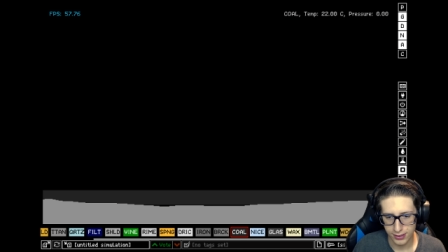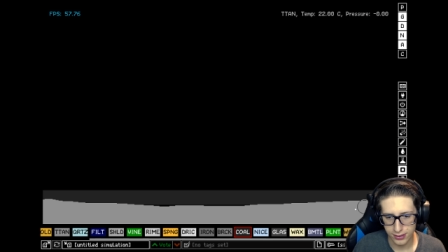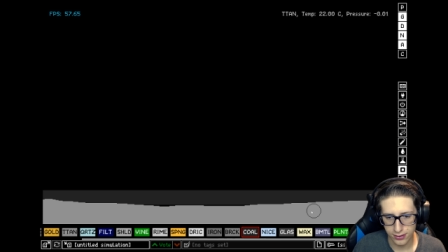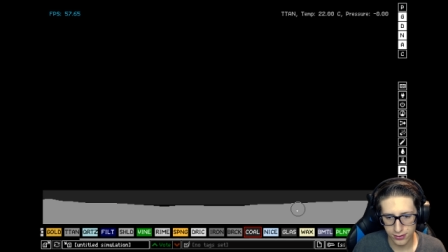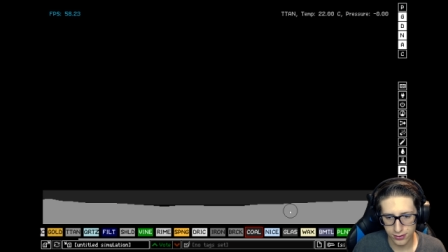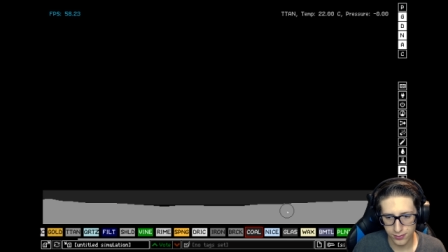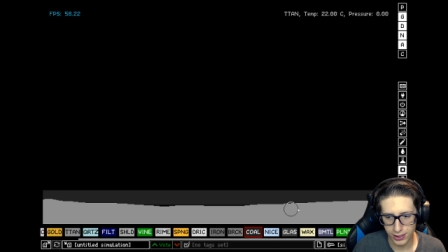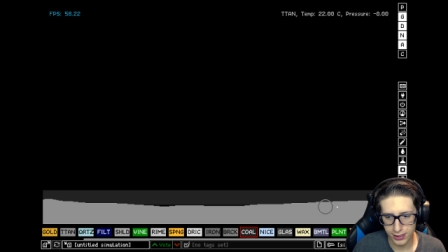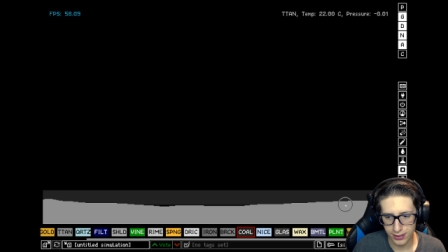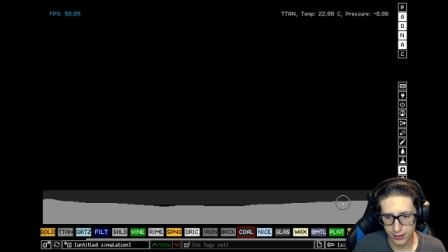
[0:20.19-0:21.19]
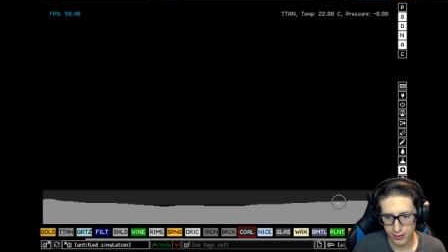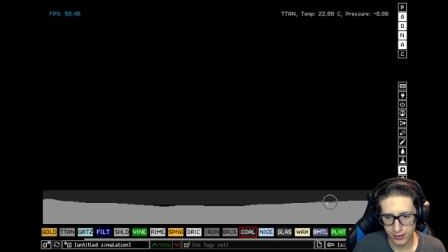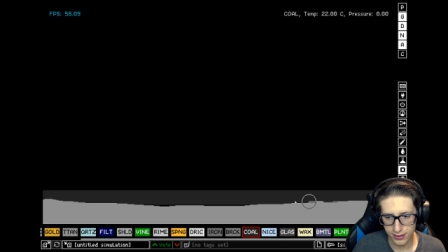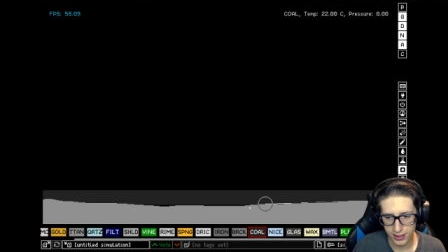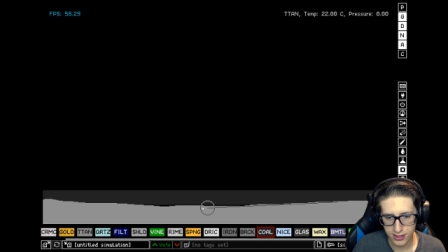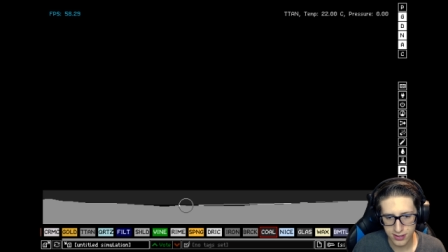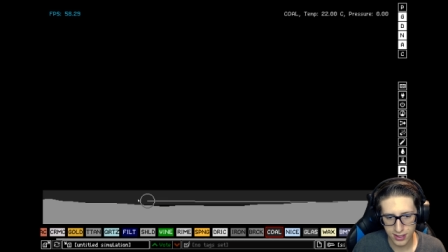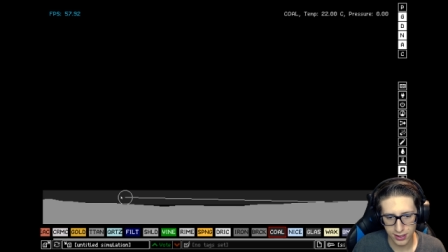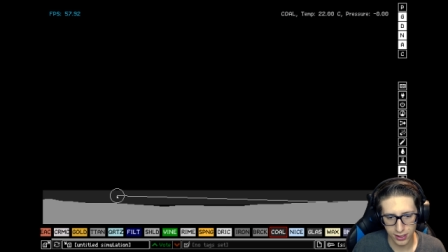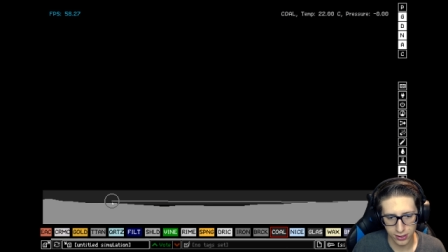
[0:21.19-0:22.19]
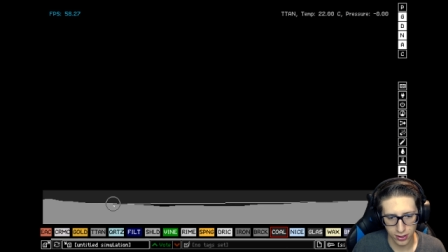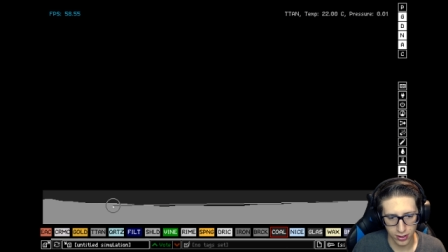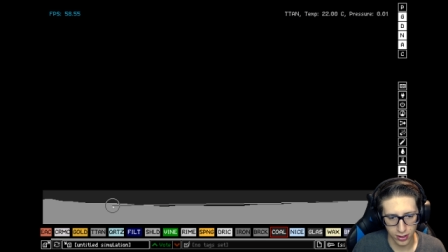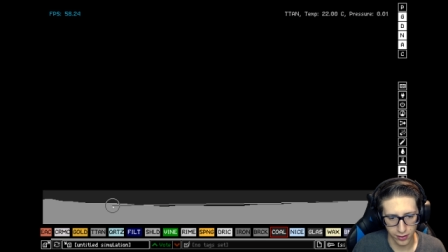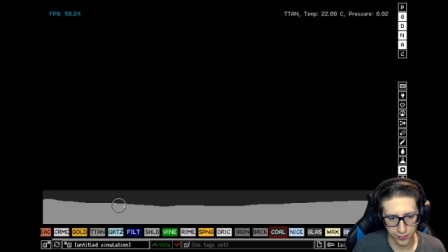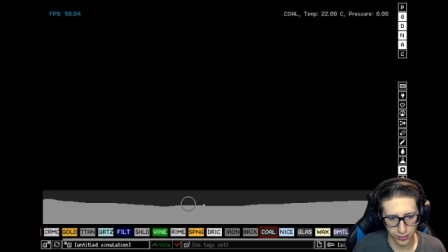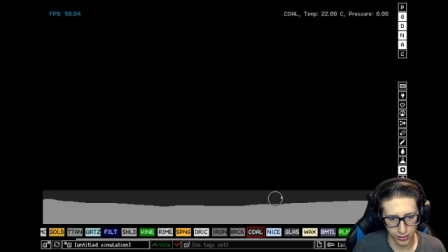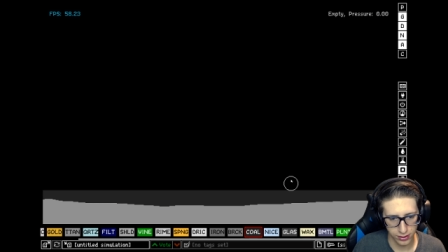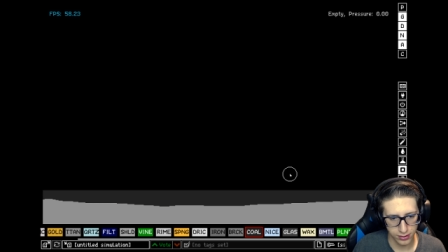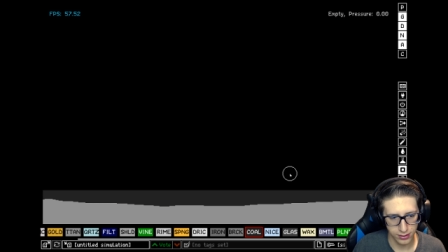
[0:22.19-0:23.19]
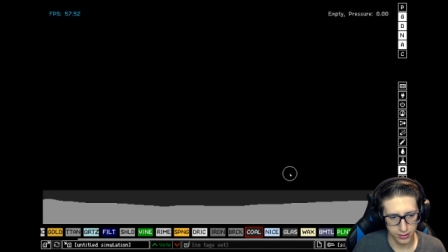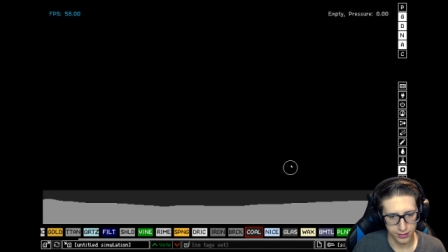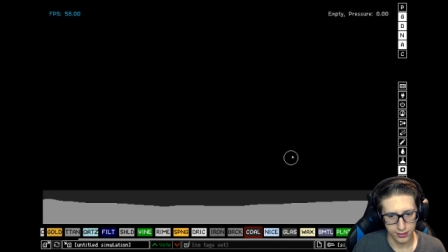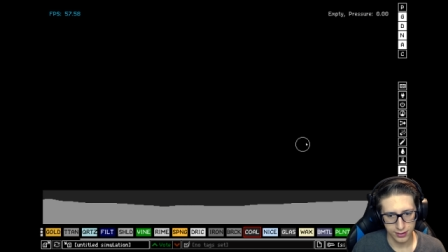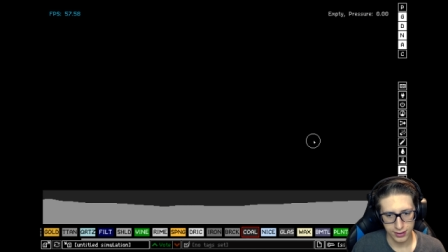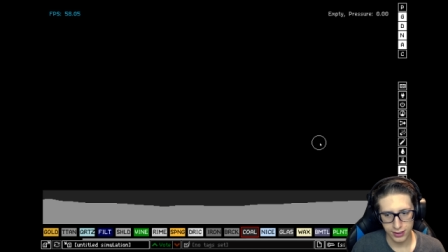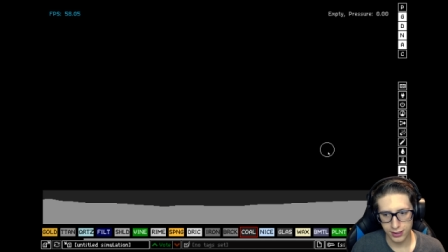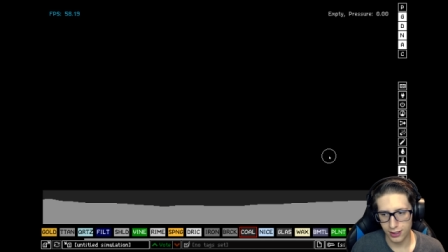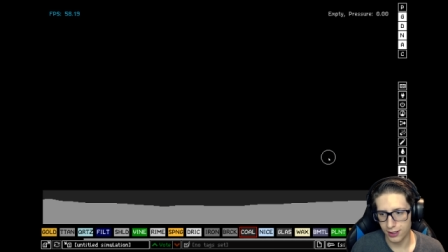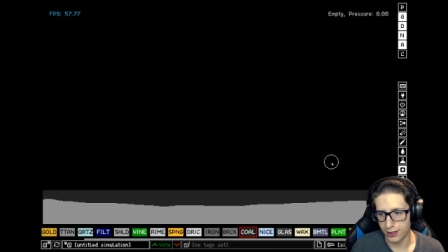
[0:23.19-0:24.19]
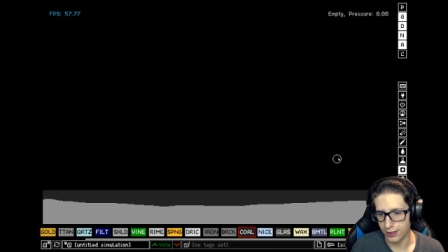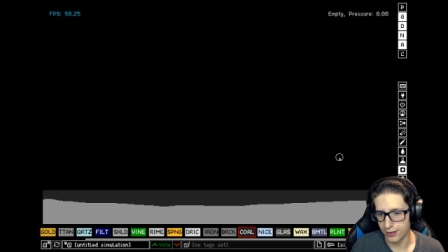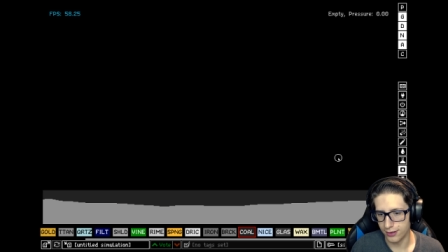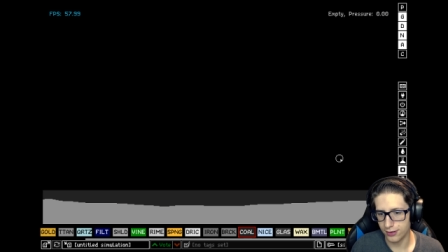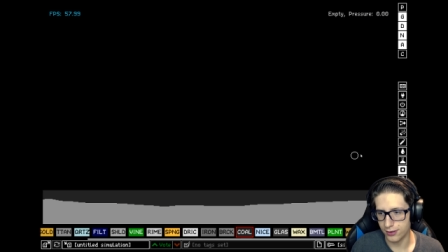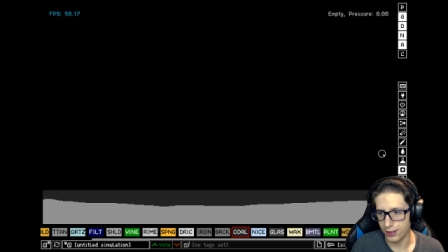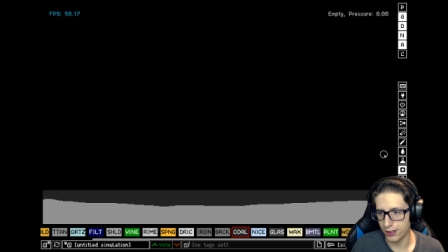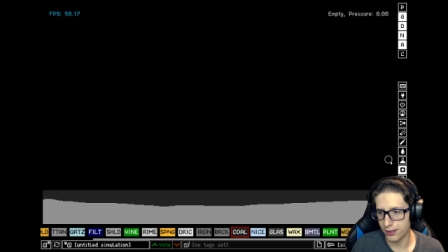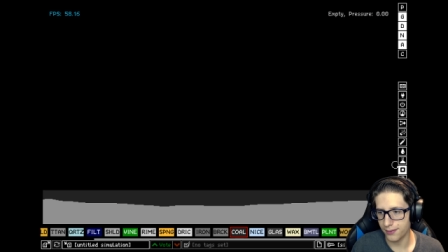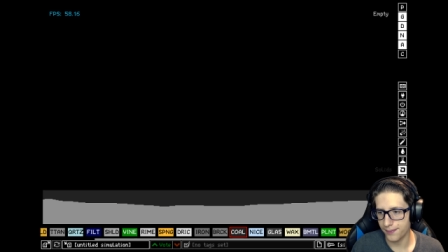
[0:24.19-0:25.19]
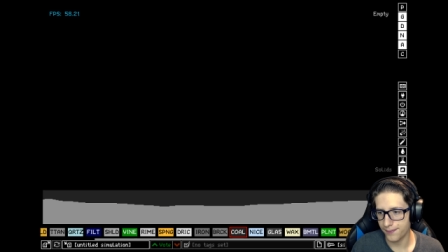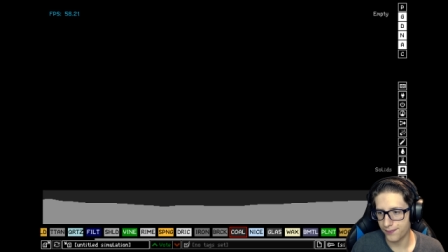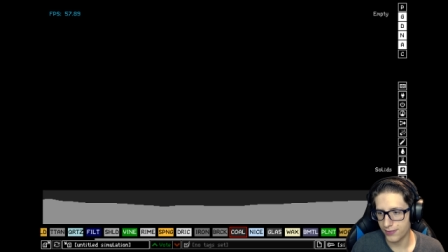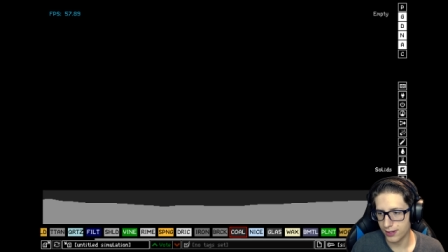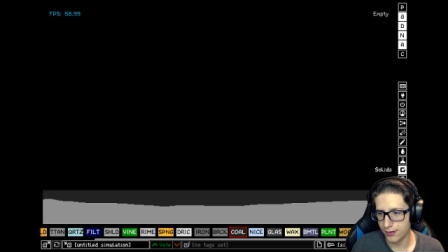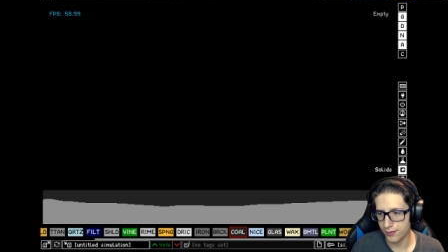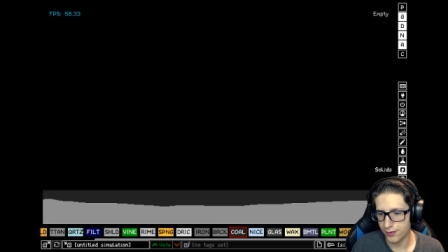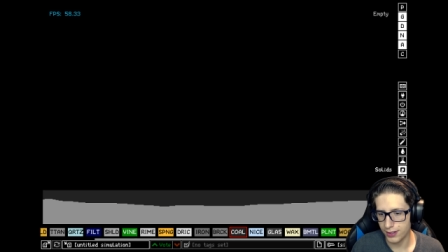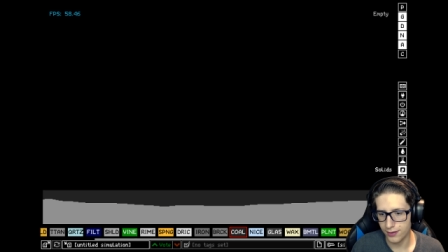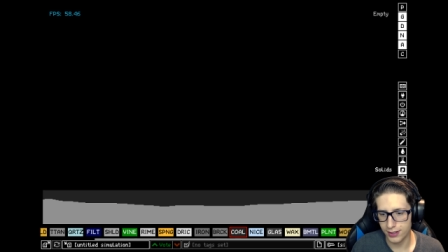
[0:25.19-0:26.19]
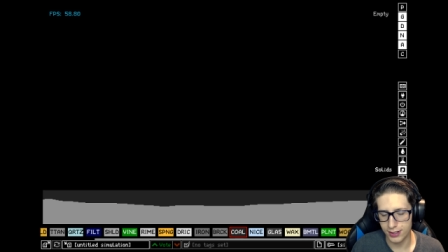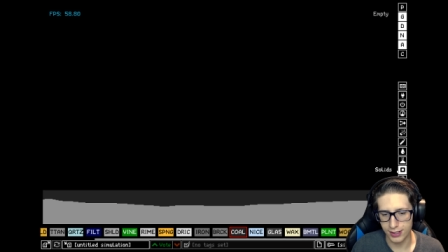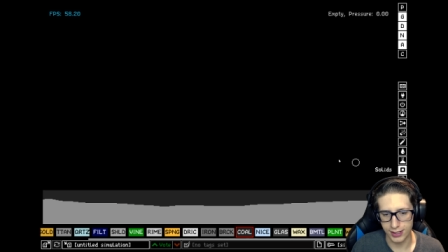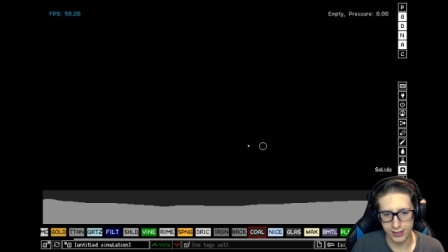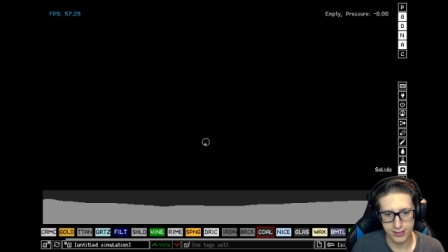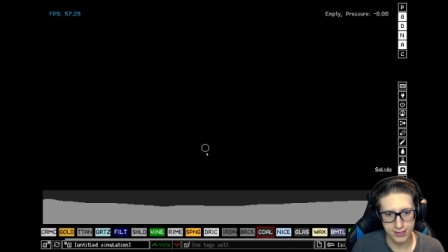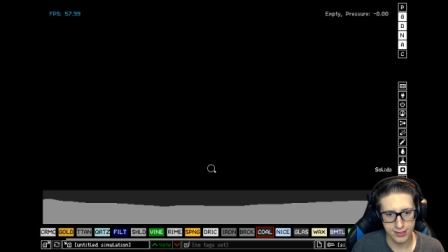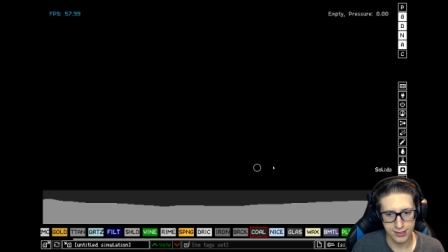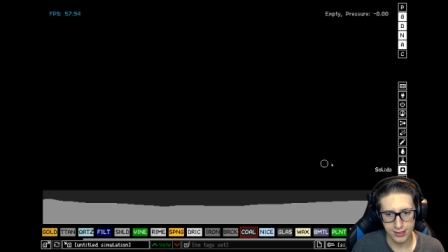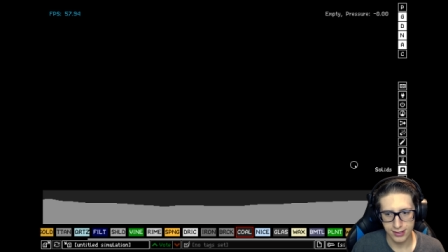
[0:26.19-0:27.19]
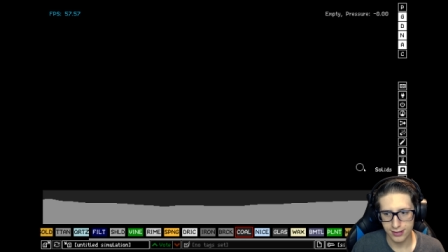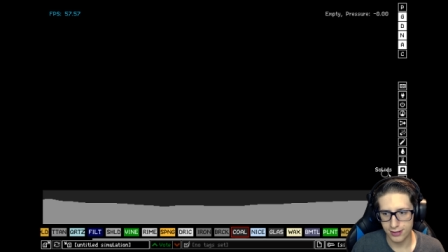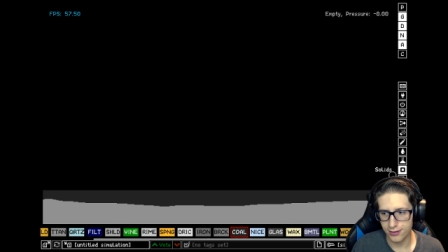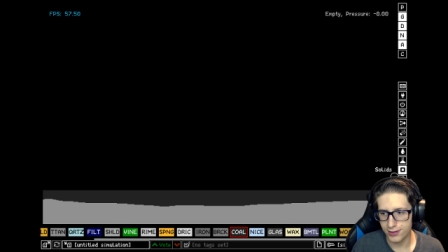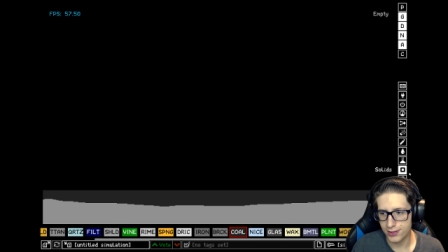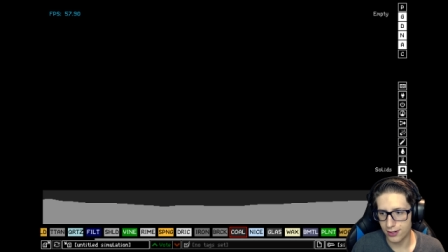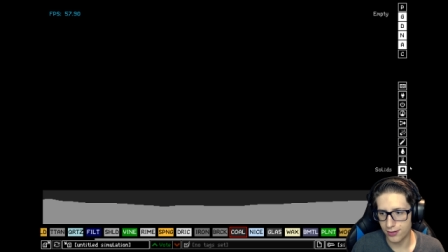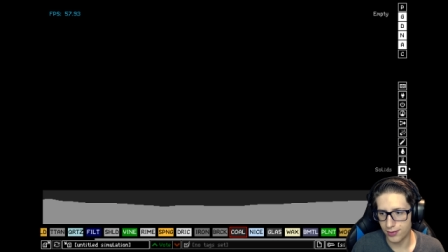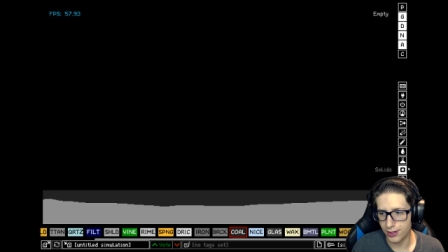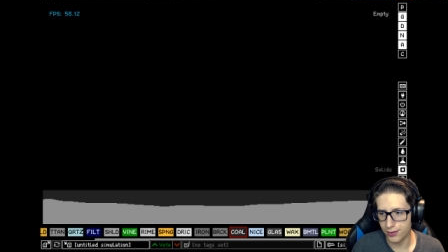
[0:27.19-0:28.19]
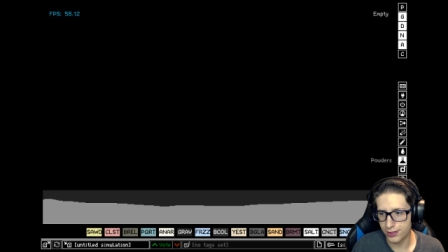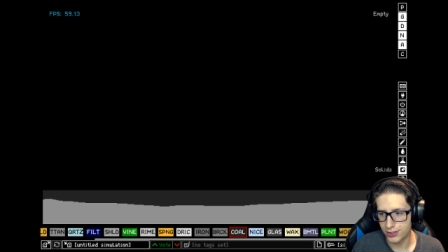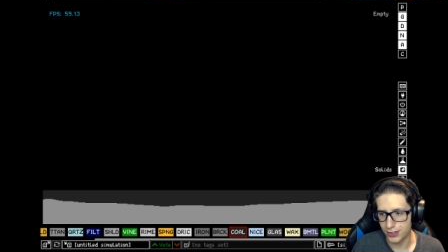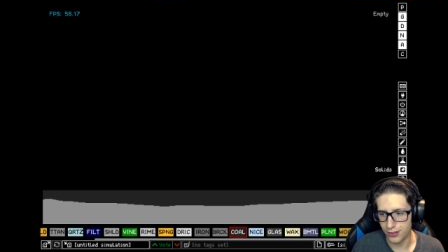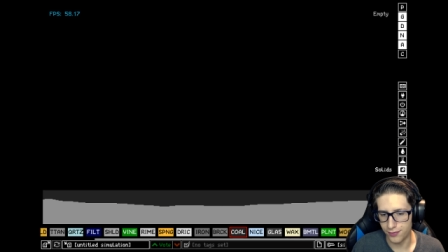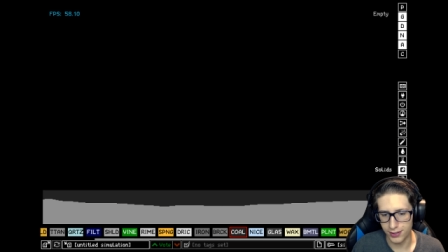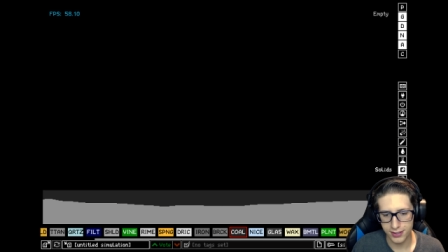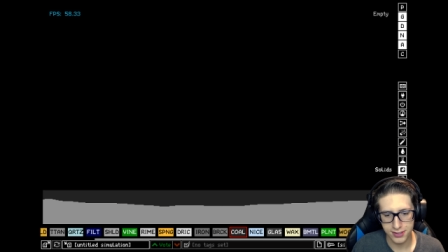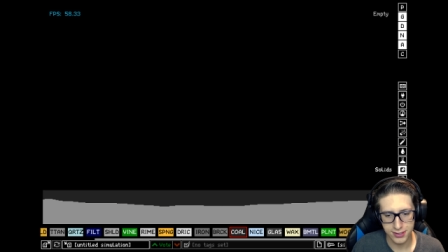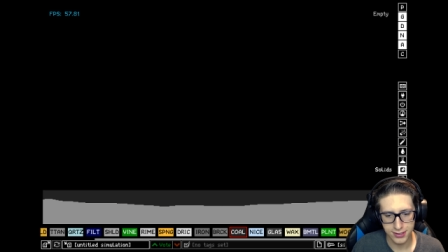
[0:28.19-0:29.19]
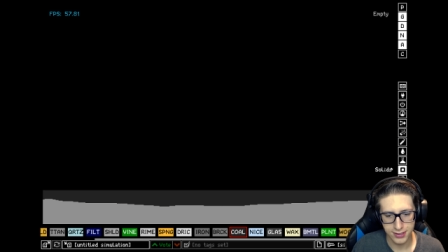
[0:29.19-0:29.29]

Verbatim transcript: You don't make a... Oh, that doesn't look awful. Yeah, alright. Very nice. There is our road surface.